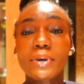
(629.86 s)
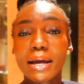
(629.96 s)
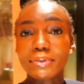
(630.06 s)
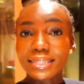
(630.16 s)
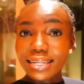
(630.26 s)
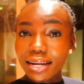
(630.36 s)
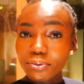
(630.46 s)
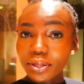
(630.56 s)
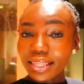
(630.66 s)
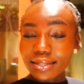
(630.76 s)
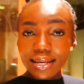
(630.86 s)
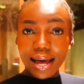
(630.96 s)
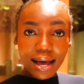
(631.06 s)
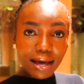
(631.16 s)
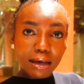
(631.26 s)
when I was done with the
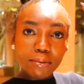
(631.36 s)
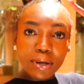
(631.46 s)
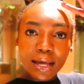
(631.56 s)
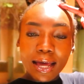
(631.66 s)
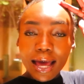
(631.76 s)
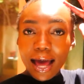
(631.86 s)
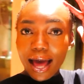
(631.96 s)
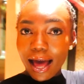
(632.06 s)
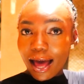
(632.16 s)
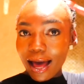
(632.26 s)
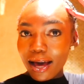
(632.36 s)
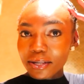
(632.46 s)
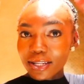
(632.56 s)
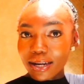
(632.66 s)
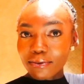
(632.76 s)
tub,
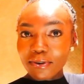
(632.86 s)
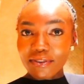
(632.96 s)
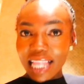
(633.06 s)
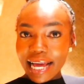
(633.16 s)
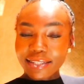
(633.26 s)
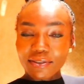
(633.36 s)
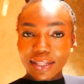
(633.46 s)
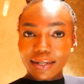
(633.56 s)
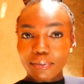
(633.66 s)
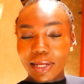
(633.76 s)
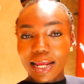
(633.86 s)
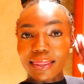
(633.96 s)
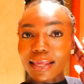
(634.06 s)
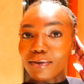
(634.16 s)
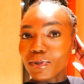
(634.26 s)
you know, we relaxed for a little bit,
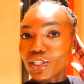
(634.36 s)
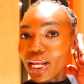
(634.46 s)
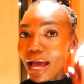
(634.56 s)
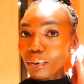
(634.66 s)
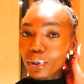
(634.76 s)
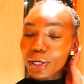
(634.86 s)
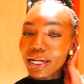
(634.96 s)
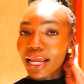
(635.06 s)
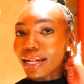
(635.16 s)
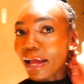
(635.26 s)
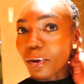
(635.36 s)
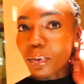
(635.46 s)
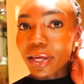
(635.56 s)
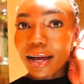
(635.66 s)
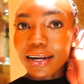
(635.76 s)
and then we showered, and now
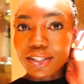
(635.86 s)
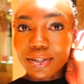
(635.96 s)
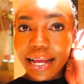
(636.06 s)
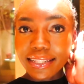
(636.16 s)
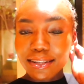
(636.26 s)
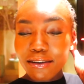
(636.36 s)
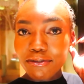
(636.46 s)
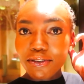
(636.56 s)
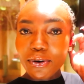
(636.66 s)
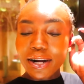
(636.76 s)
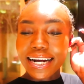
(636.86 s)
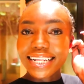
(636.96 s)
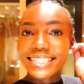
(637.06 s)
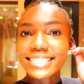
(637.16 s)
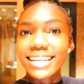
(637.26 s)
we are dressed for
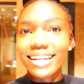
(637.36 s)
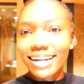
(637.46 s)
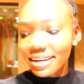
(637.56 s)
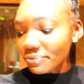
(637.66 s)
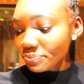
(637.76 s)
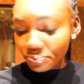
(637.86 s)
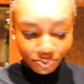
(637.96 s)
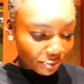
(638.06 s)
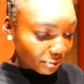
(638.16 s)
dinner.